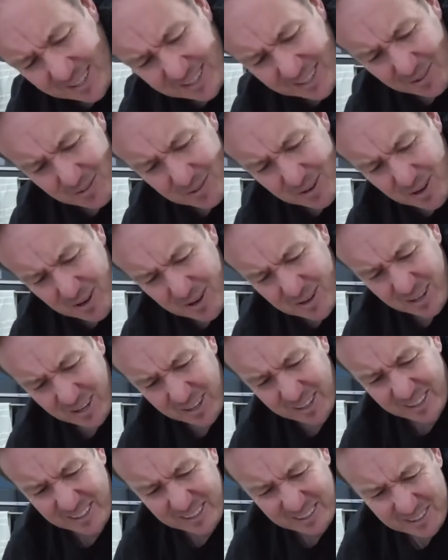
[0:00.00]
I don't know,
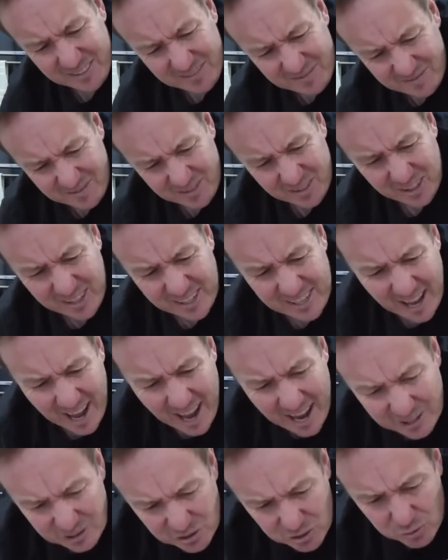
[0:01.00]
like an
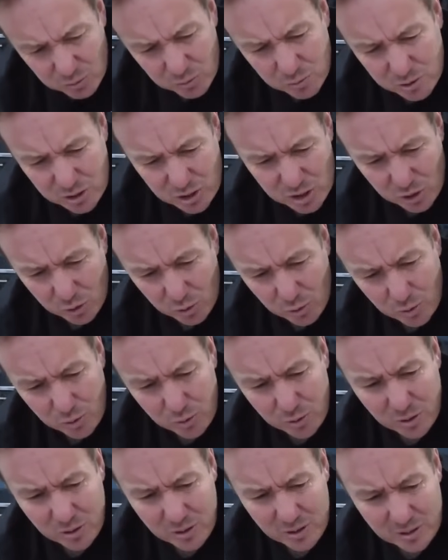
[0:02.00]
actual
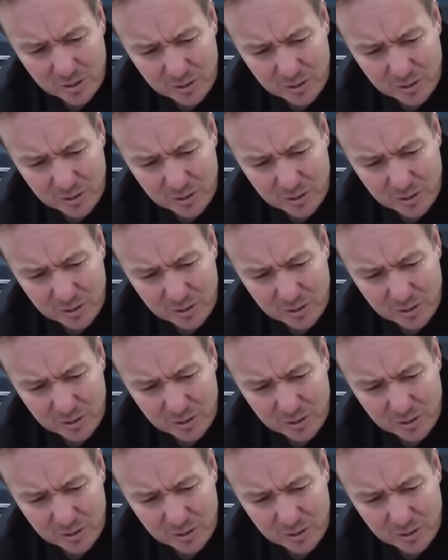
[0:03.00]
chore.